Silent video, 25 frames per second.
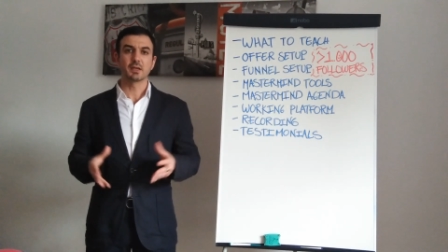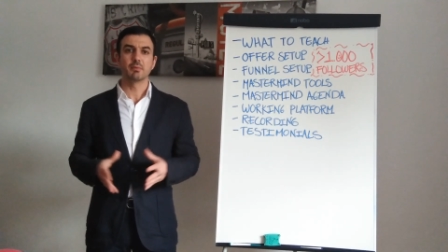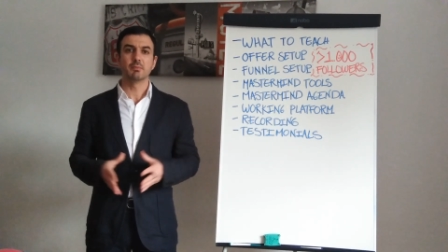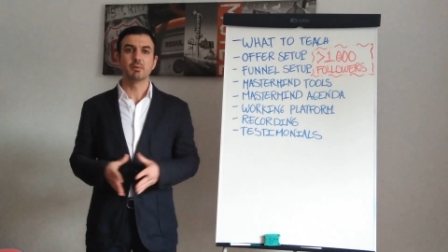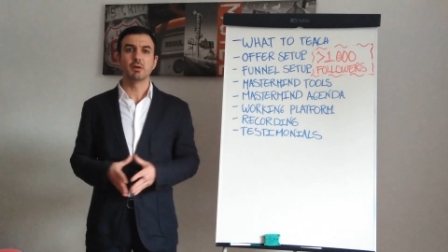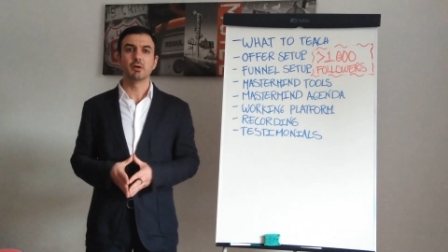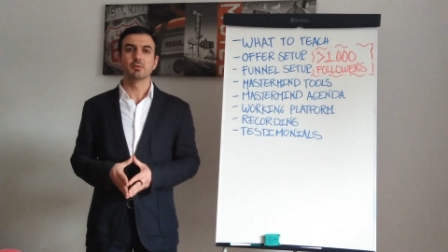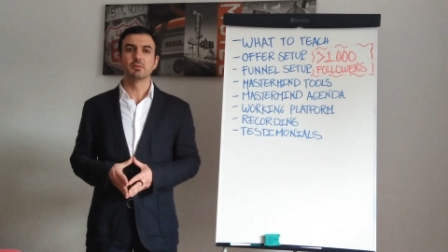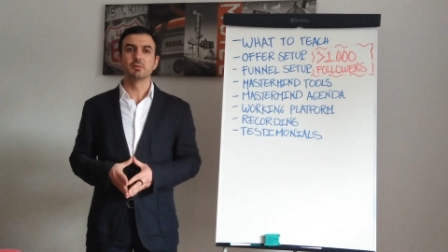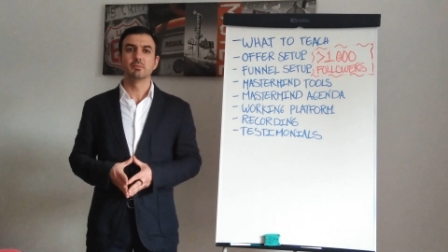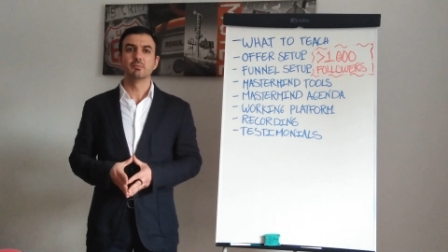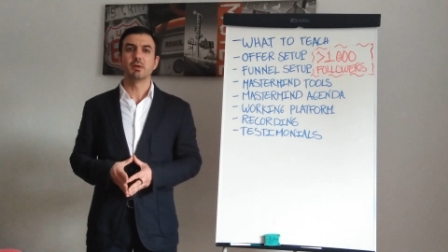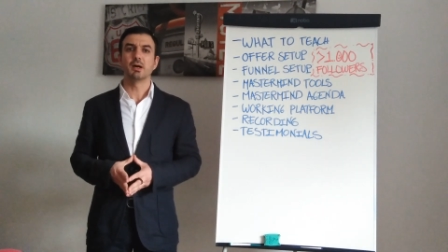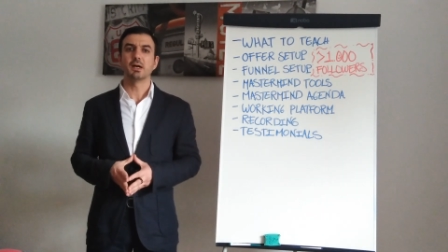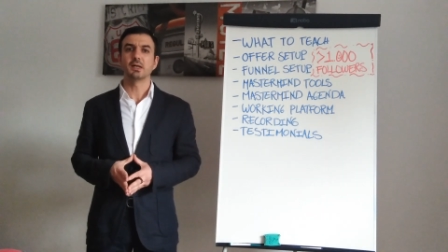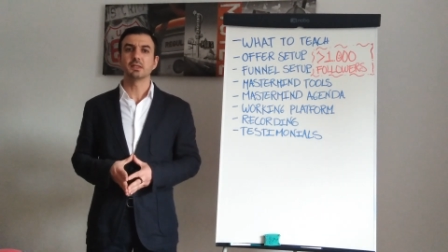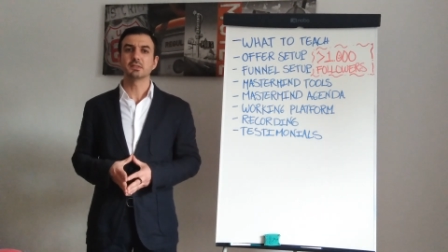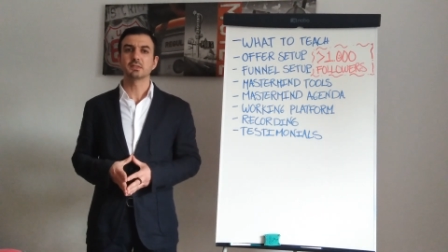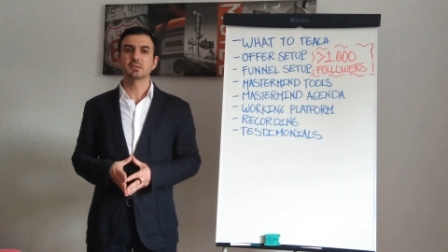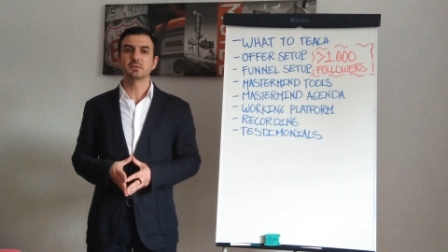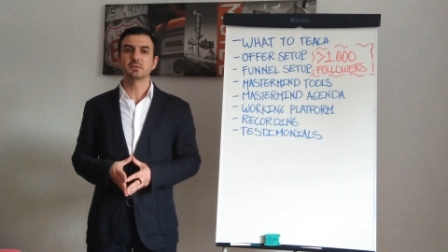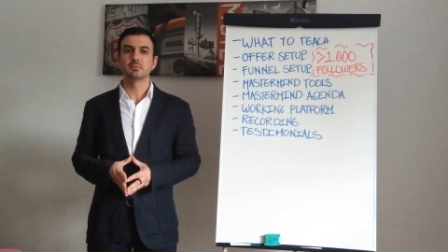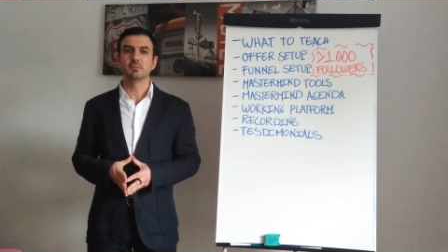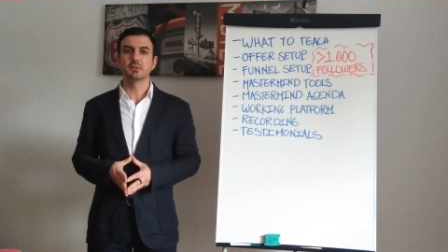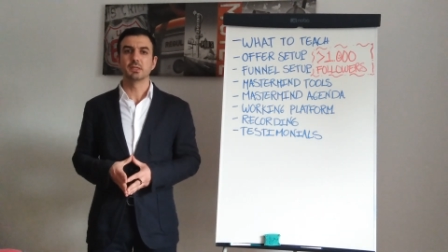about the
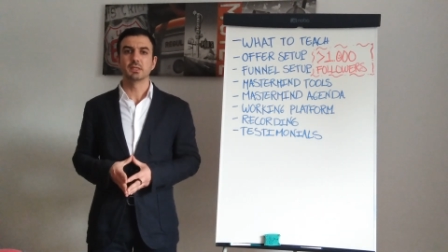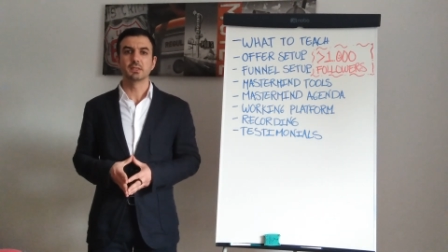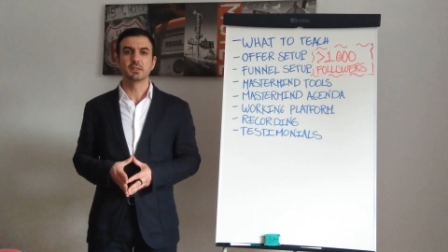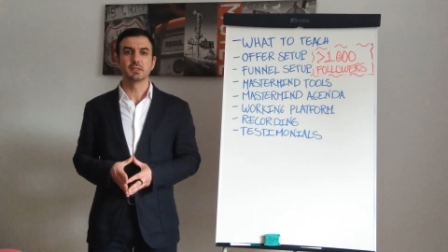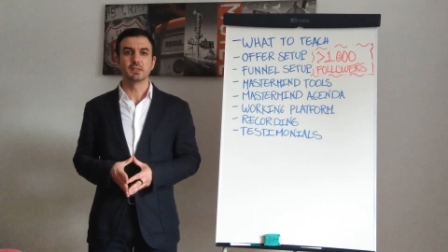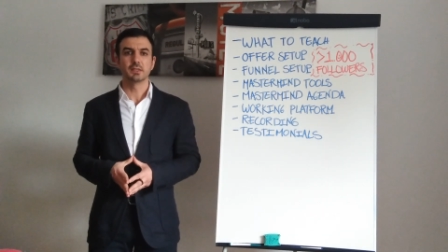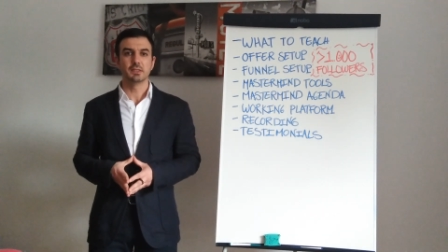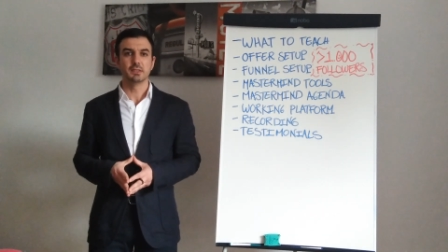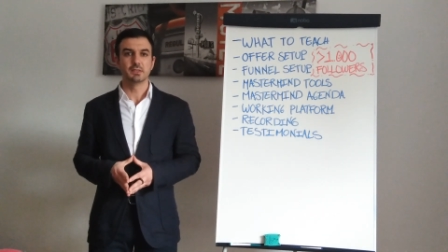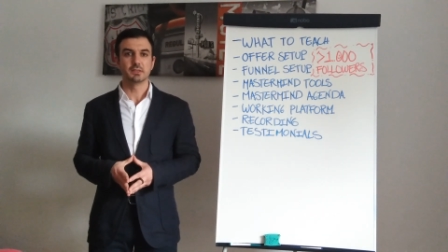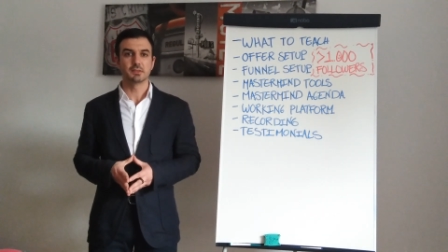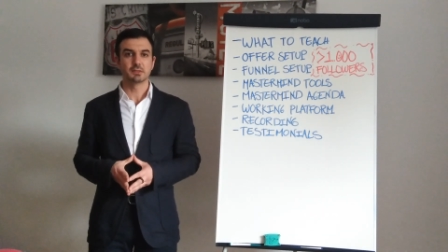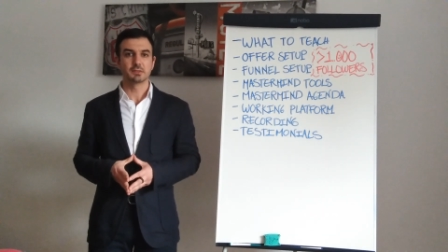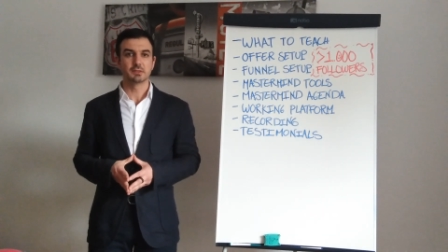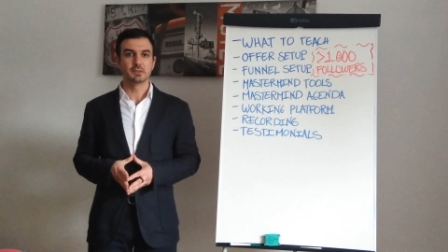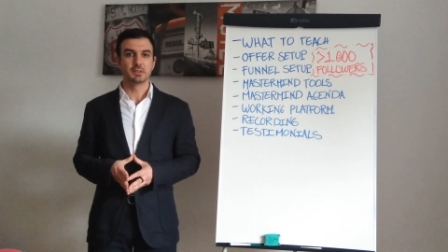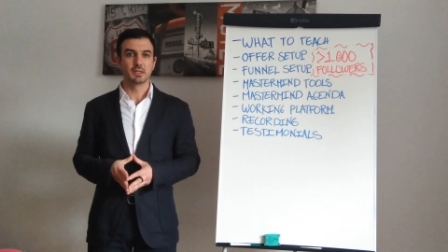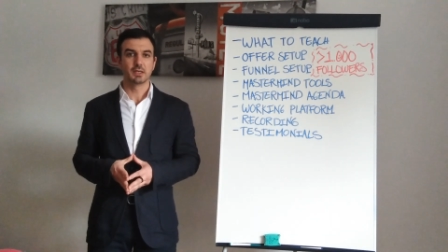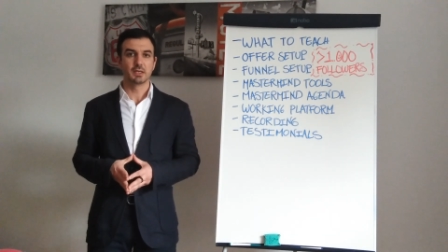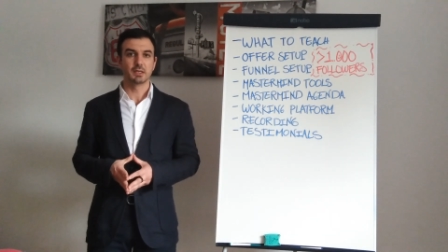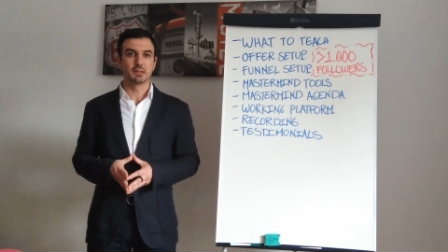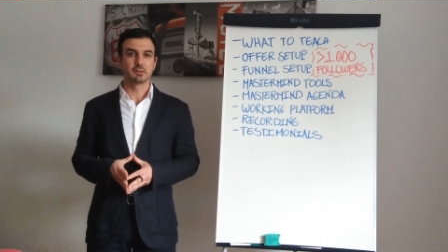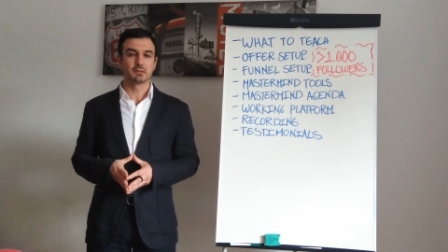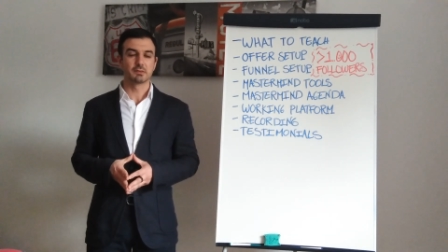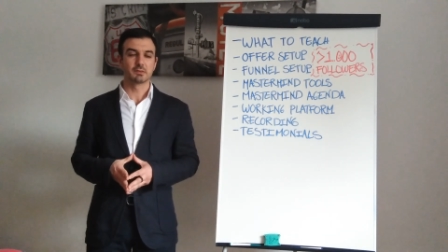mastermind is
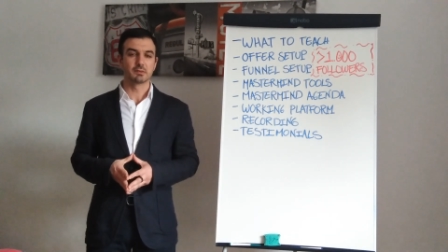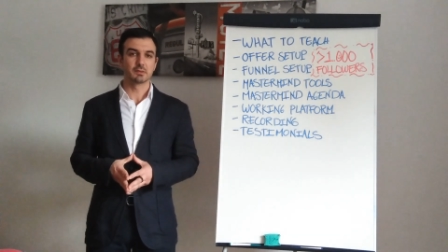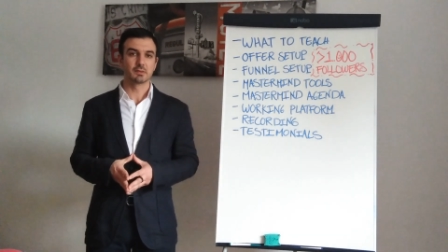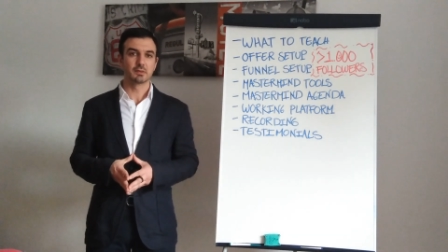that